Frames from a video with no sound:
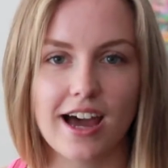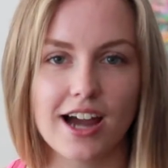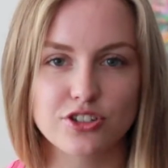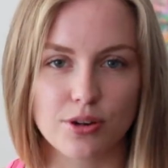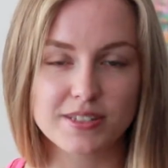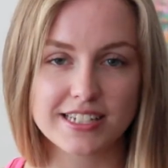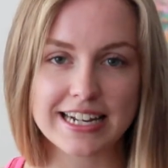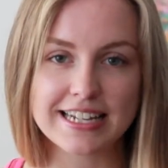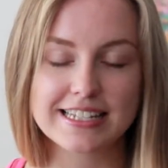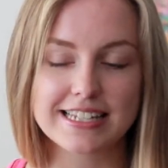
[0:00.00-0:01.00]
I dropped
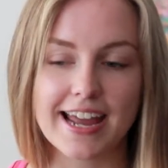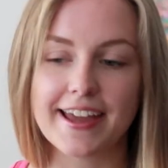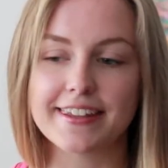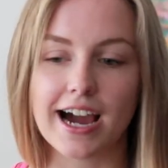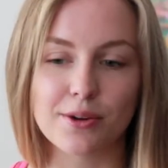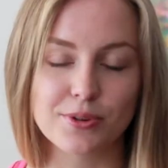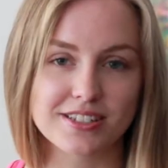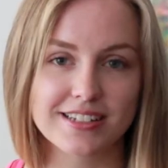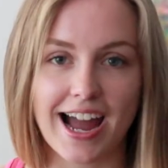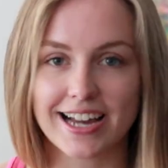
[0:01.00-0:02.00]
tennis and I
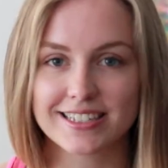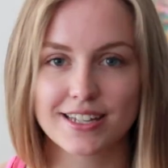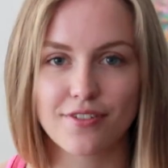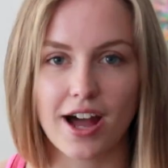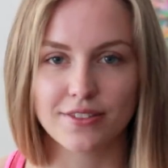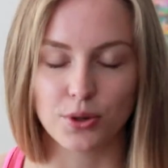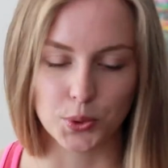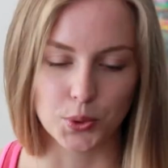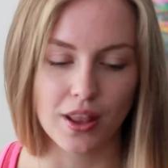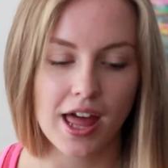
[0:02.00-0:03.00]
wasn't active at
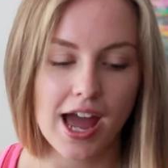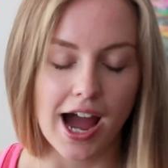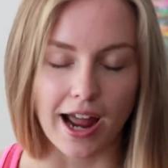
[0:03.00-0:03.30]
all.